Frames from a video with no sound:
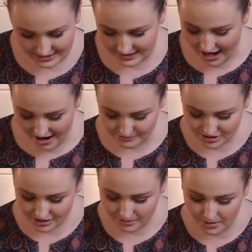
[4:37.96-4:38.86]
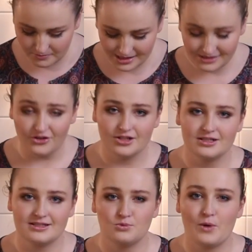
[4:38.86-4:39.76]
Now I'm just going to pop these
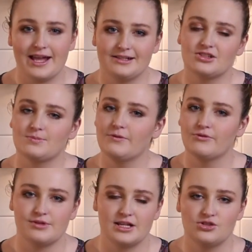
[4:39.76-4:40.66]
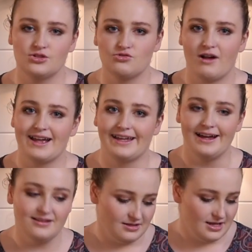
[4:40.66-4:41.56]
fondants away just before they do dry
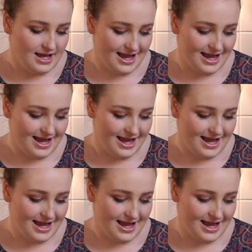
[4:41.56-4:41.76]
out,